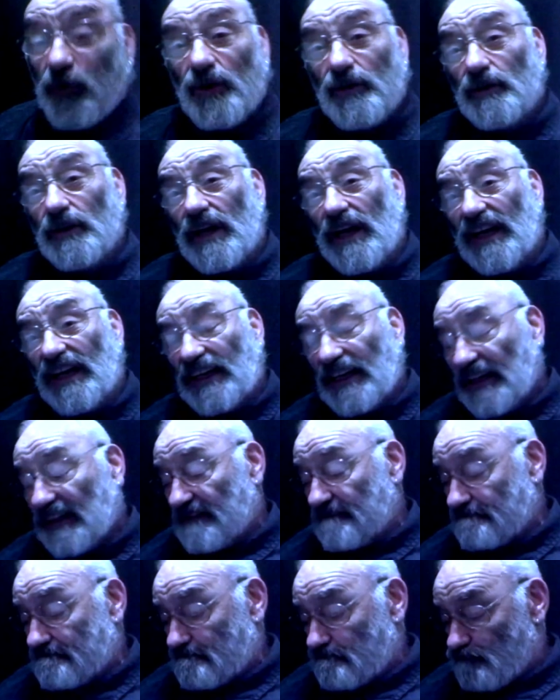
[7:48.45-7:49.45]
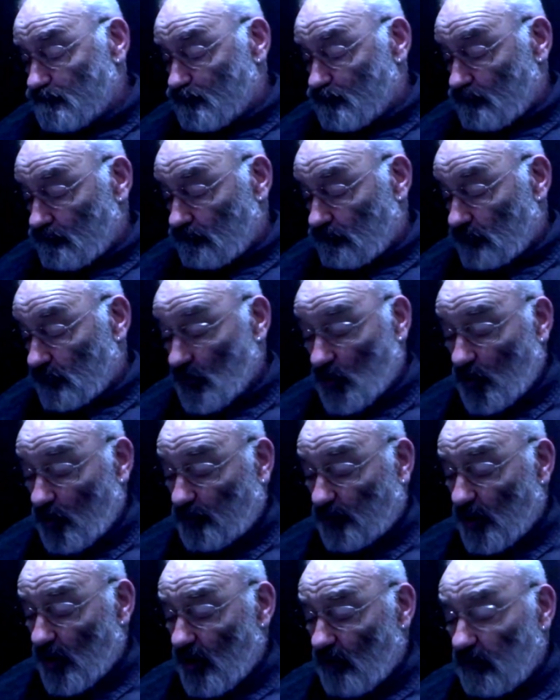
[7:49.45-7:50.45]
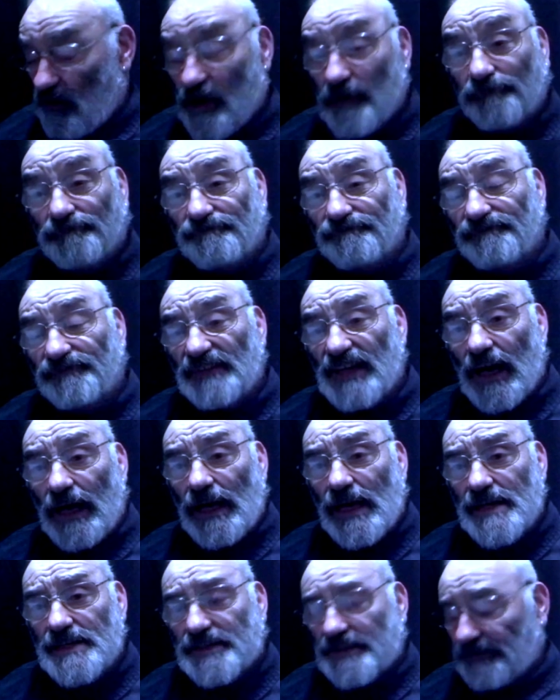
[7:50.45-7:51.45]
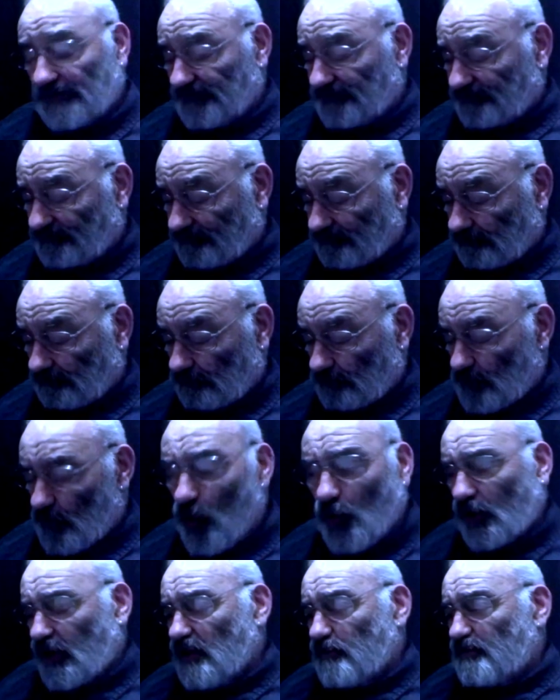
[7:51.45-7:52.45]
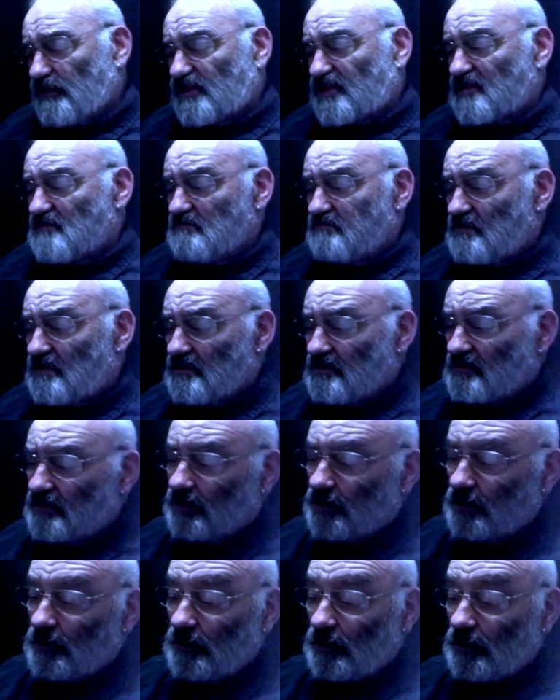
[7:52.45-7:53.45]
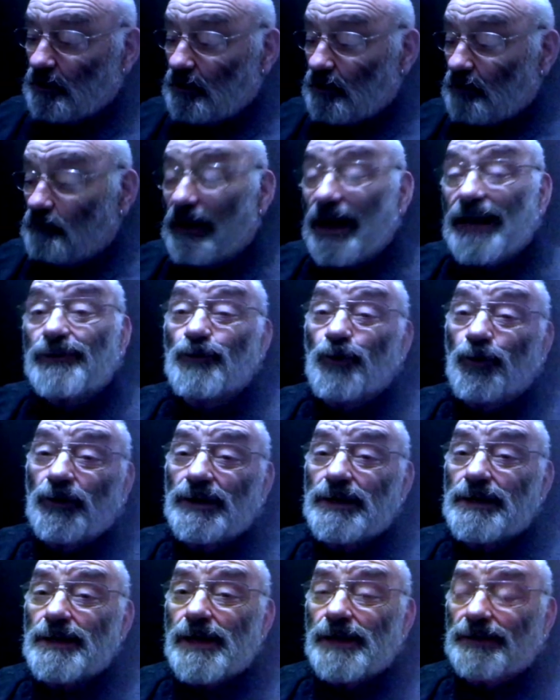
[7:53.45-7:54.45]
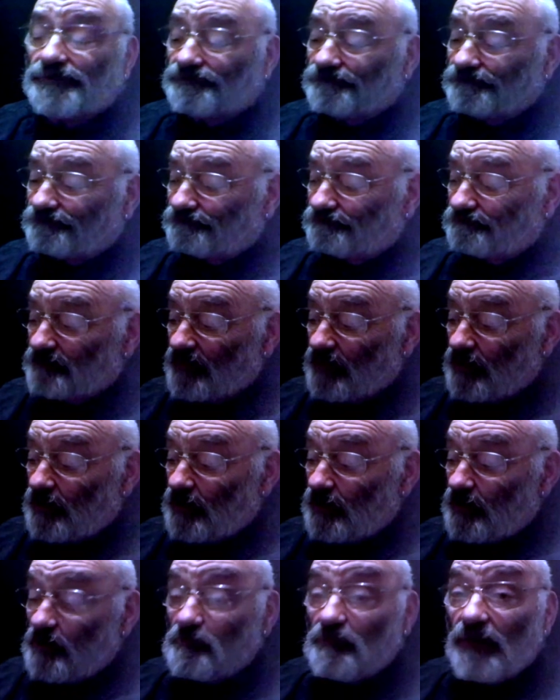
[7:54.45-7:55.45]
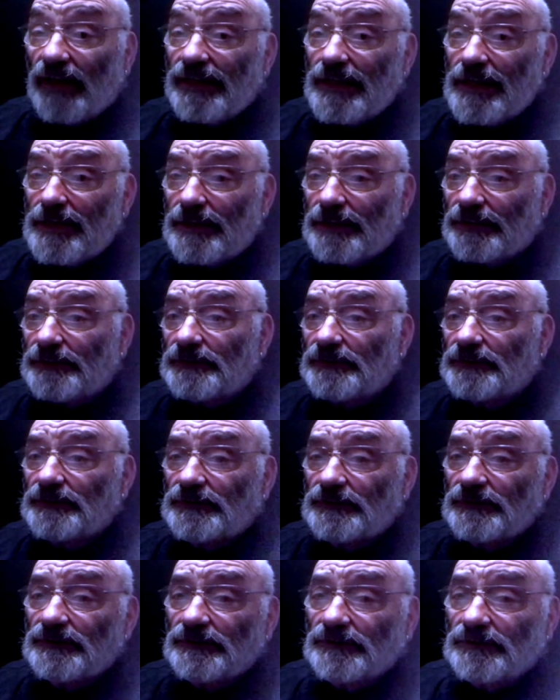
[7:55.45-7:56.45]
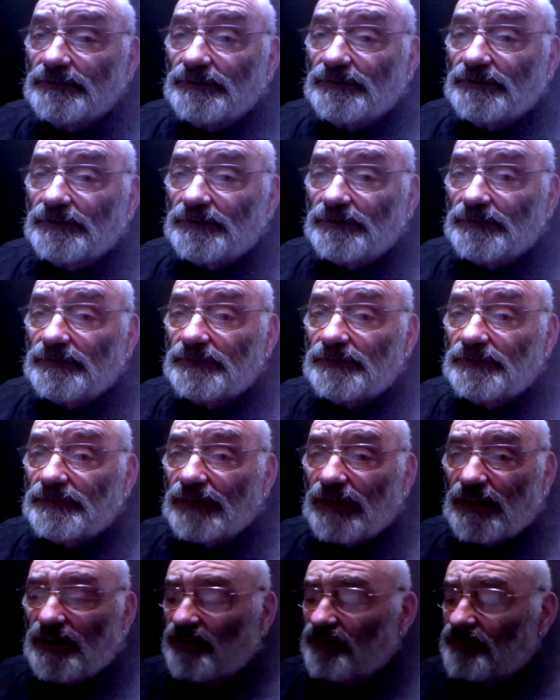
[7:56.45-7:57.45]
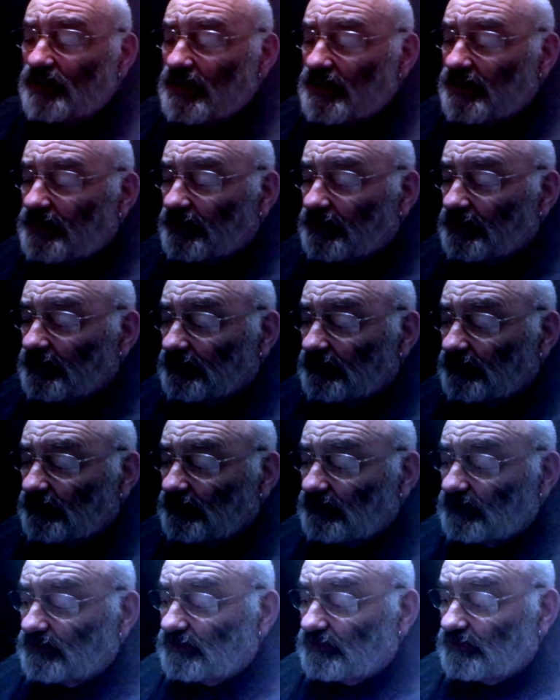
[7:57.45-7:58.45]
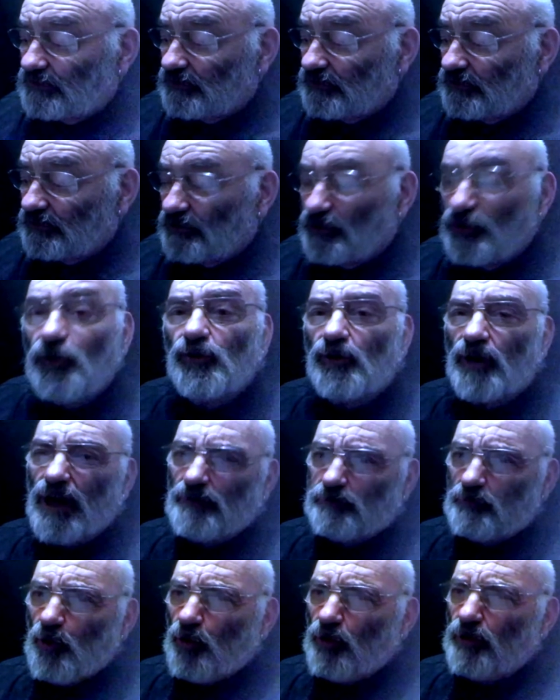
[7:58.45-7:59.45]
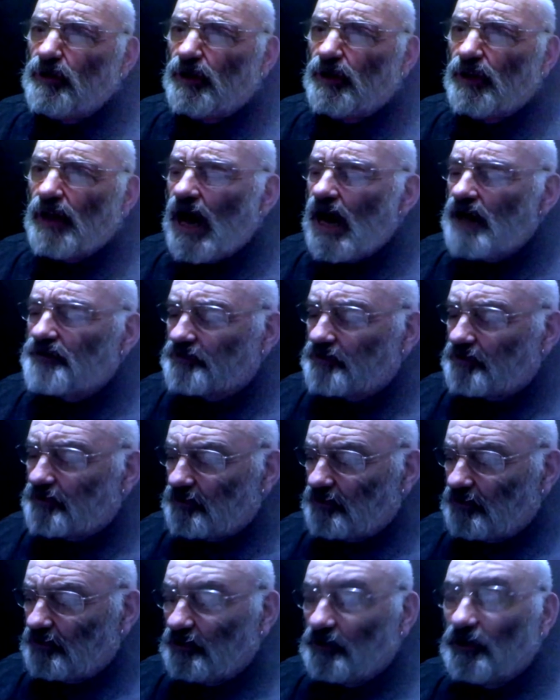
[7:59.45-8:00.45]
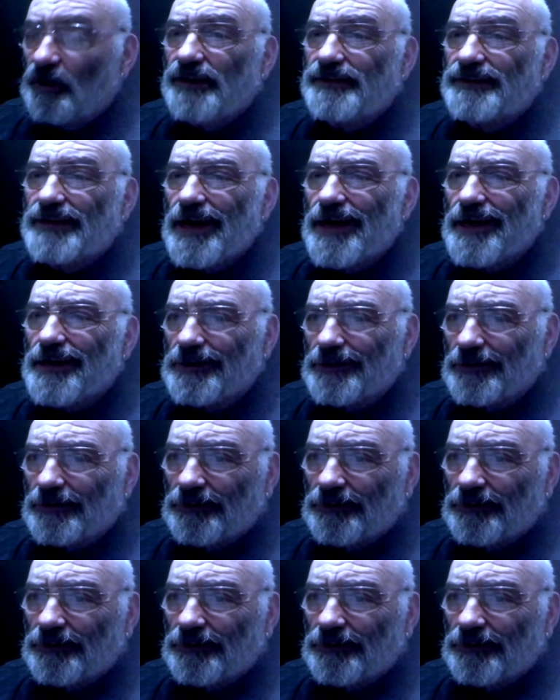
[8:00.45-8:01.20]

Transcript: What do you think? No problem. Colours? Oh, keep it simple. Magnolia, then. Money? A hundred. You'll get more than that. A day.